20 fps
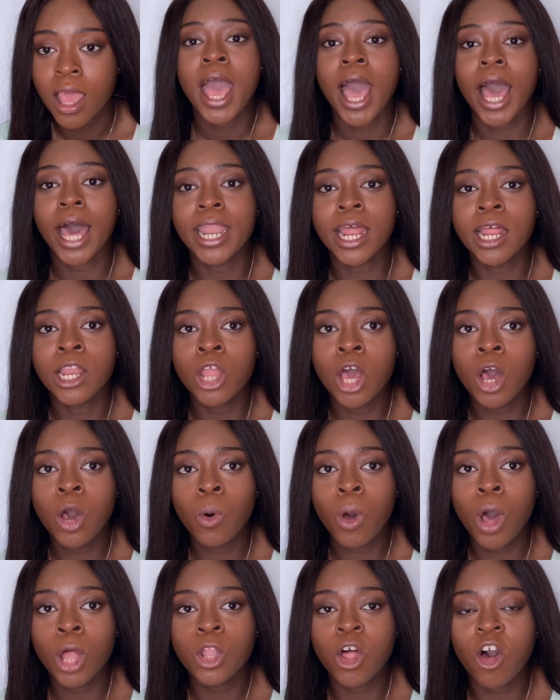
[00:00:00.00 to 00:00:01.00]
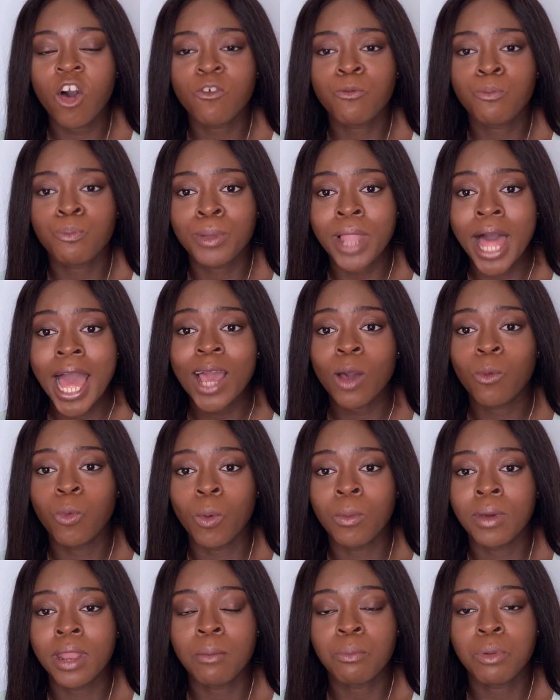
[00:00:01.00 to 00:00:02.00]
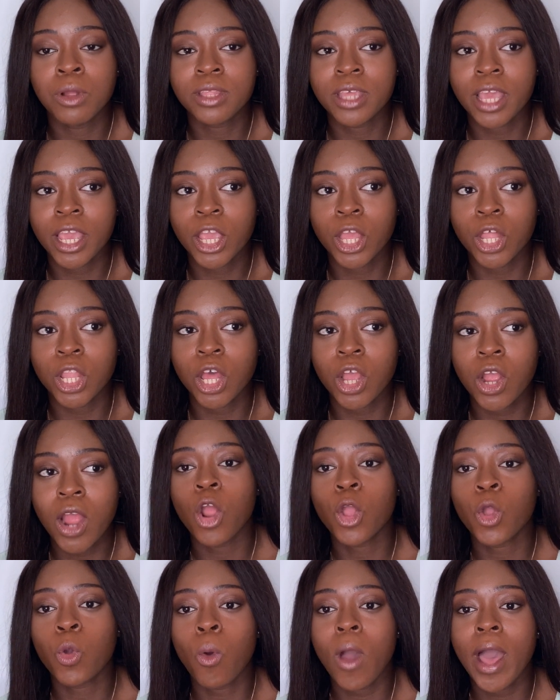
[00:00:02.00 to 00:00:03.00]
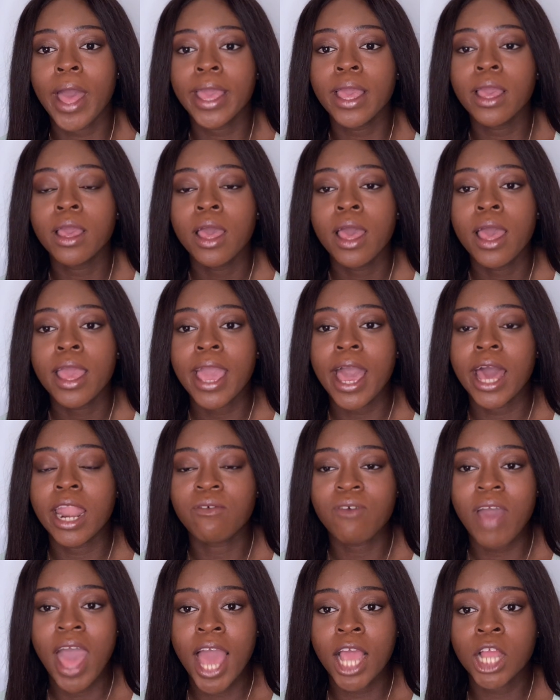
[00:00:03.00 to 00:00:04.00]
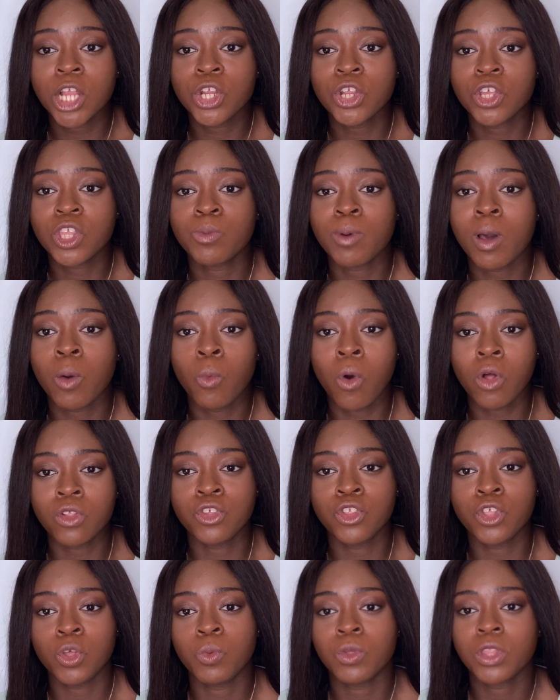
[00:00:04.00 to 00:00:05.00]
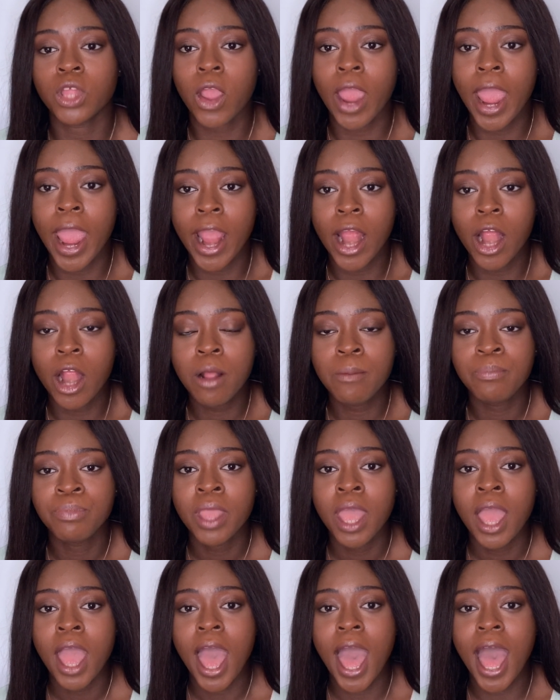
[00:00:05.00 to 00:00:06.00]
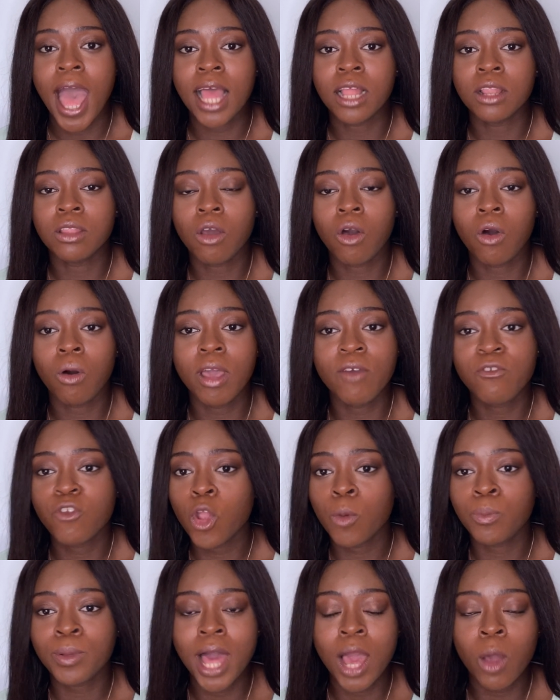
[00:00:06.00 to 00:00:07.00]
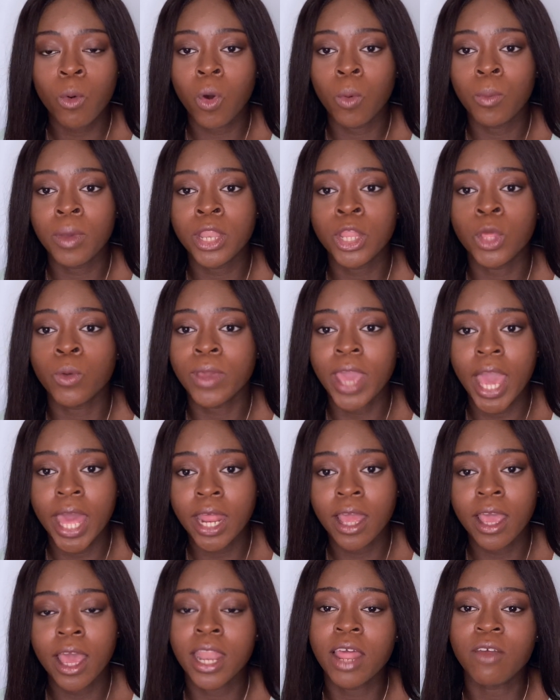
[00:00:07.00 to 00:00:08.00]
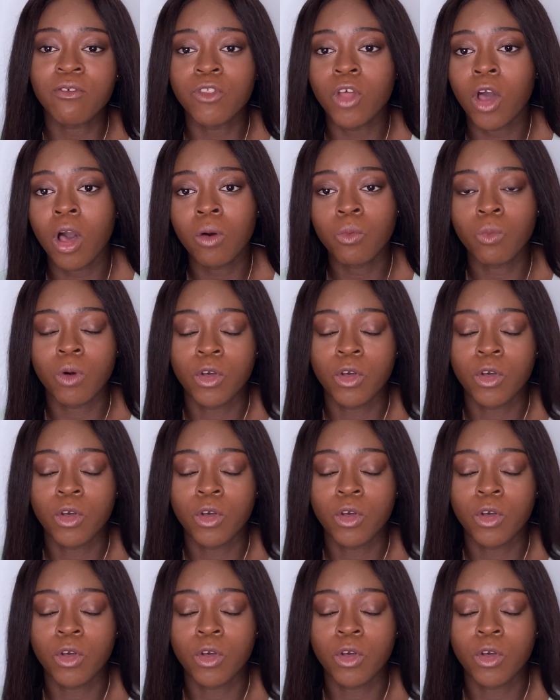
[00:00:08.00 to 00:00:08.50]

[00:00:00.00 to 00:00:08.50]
And I know a lot of black women in particular are quite kind of anxious about what to do with their hair. And if you're a black woman, you get it, and if not,